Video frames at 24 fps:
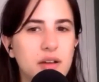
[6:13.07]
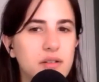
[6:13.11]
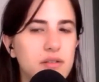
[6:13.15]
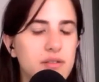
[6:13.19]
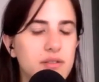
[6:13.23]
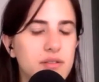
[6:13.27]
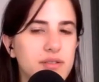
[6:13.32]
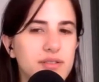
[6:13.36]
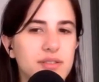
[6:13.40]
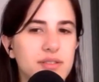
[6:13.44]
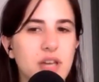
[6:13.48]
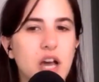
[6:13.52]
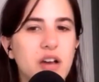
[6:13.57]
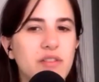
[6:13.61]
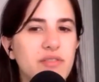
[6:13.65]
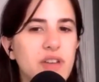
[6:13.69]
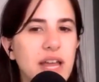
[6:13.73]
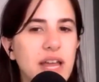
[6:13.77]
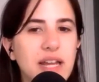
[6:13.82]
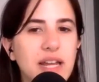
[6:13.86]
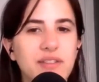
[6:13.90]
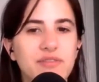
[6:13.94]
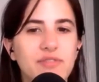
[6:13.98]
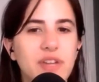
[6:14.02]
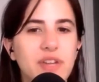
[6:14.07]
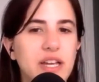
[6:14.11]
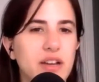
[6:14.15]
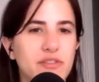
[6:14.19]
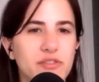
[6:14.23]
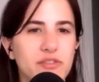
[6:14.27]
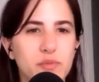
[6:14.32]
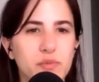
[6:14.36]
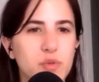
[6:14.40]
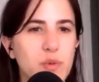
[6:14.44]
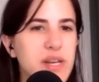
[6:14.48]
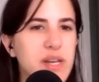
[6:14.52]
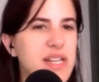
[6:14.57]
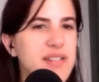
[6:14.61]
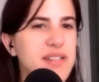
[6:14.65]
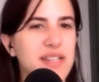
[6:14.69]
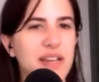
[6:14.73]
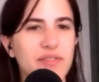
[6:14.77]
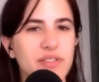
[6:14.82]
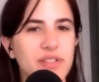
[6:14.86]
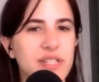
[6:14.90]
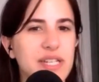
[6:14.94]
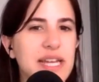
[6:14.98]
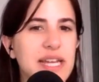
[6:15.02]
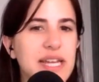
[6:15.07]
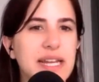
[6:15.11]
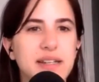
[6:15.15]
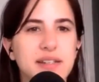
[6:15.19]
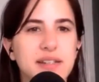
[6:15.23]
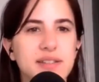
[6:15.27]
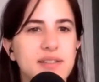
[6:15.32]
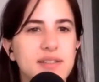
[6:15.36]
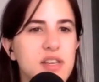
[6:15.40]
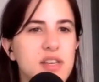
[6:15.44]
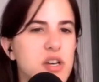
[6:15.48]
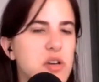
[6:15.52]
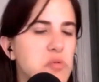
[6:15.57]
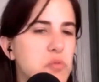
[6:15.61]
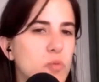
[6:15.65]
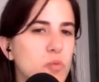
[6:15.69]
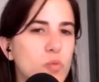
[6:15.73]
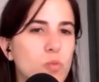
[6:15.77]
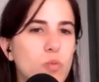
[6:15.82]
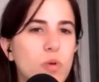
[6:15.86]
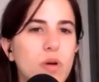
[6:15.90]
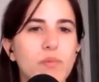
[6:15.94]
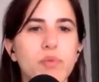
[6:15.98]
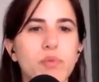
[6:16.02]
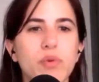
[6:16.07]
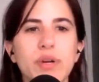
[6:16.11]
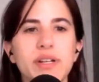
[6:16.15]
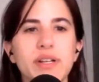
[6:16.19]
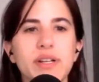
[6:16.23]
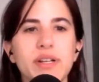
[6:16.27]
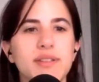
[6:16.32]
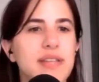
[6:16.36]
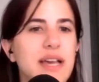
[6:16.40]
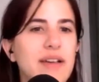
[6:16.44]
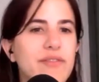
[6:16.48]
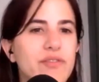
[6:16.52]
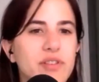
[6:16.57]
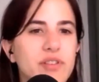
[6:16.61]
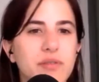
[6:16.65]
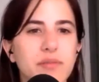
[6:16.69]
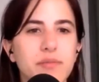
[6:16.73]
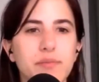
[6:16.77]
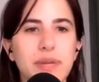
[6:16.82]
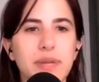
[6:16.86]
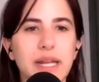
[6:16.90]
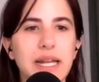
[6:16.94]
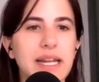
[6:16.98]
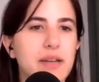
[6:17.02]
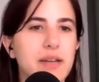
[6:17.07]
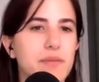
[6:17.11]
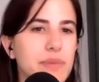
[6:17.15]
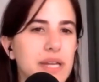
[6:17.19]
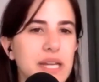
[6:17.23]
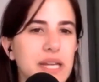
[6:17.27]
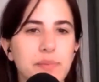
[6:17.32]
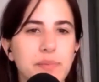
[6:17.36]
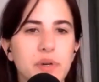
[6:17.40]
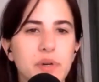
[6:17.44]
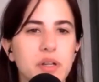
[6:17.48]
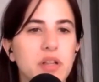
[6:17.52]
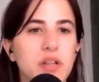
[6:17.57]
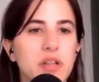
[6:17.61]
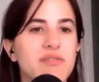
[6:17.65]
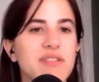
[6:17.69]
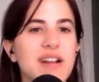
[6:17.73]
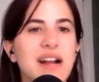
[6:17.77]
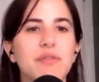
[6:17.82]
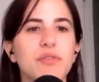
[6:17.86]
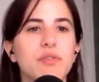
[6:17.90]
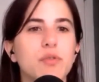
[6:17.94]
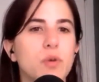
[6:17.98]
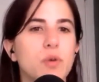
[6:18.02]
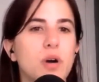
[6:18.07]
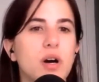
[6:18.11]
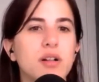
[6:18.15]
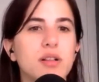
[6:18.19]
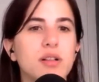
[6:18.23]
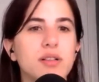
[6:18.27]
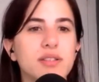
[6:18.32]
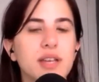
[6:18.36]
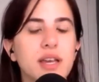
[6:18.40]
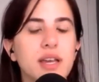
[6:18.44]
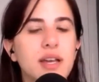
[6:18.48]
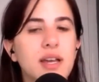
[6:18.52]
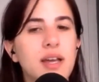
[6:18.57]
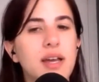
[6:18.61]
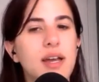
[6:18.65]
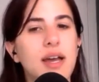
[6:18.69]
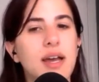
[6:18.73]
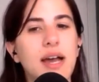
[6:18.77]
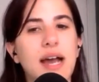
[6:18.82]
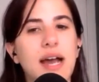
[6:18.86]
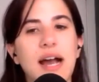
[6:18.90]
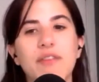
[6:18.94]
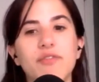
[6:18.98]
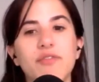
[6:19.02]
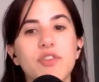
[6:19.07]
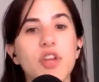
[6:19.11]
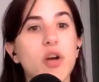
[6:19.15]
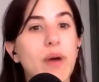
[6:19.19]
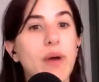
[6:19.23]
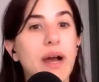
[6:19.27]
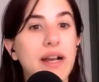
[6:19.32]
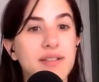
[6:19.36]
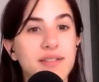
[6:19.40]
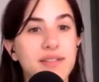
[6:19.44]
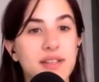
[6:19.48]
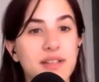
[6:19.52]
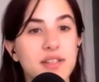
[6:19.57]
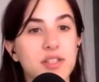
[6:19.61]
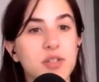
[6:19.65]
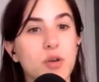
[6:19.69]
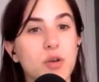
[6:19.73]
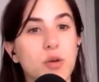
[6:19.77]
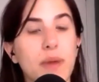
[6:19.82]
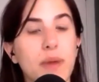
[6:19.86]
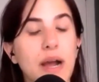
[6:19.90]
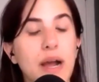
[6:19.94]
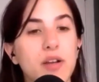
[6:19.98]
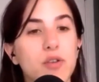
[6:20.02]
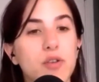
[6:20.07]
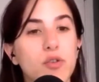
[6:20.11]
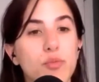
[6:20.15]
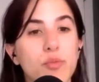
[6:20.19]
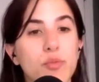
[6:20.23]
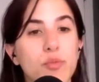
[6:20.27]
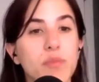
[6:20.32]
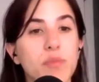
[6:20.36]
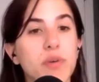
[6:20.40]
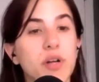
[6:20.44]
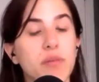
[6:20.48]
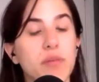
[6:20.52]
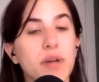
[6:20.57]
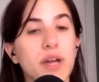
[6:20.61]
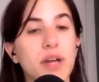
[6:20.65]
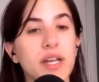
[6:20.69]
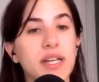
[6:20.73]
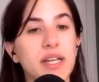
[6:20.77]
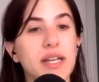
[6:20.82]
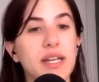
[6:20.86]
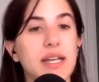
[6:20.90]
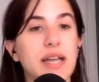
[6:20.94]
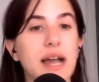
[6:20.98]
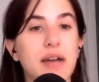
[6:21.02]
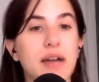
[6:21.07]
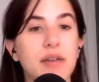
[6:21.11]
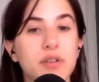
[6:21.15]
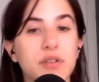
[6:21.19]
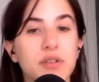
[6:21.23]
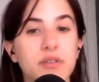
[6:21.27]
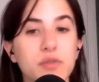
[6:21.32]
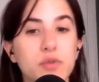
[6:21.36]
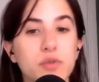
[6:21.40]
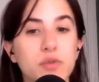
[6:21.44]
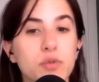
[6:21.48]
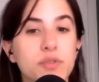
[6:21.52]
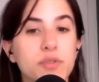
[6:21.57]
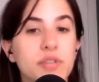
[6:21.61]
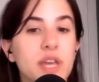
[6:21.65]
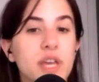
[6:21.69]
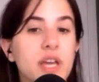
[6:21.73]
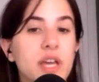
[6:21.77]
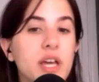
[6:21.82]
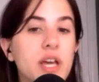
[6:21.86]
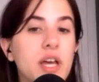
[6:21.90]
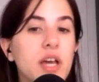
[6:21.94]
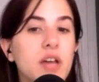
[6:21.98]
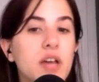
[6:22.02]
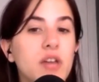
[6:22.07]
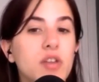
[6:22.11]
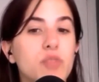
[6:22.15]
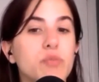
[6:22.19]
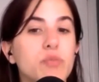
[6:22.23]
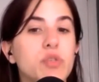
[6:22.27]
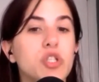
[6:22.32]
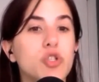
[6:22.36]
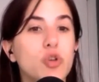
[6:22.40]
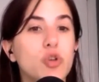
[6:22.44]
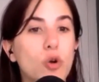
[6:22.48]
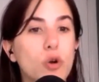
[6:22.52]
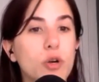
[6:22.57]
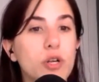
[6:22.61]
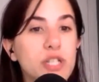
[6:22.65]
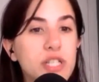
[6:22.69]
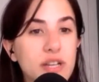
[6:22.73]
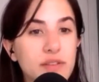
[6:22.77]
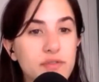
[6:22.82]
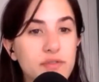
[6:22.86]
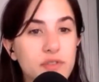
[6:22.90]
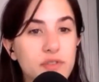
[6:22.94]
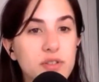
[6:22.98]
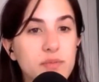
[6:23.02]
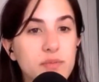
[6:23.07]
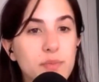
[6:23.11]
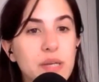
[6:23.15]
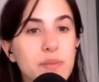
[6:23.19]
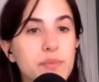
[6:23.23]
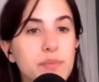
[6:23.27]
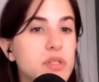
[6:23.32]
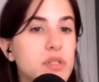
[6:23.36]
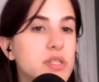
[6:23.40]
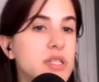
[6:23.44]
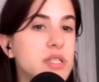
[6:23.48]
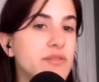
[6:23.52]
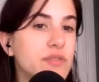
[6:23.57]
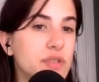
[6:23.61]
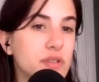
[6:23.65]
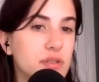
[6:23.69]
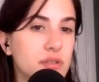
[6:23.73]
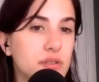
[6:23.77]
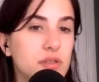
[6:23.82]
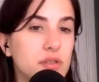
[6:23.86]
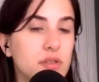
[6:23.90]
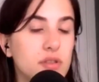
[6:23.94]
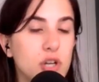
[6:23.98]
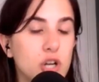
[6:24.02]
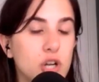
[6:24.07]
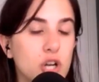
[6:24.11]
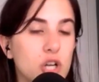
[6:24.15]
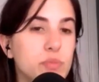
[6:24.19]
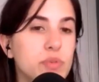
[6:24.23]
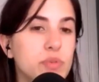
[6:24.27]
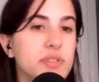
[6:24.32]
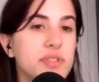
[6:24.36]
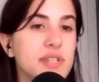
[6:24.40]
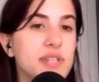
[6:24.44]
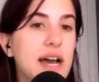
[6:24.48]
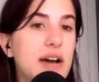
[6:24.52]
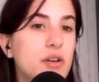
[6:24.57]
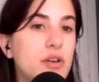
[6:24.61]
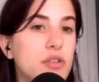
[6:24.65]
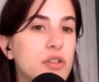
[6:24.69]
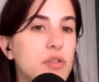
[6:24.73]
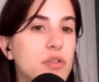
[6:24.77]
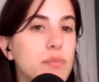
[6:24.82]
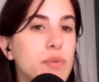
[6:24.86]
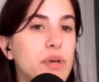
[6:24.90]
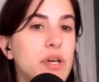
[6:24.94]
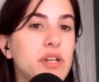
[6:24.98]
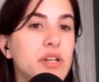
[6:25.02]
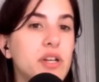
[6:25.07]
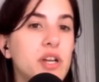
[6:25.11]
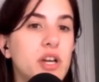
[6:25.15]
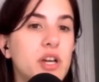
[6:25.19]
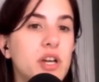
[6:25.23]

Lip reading: survey figure from 2017 is that 1.7 billion people around the world have no access to a bank or mobile money account. And of course, the majority of those people live in the global south, but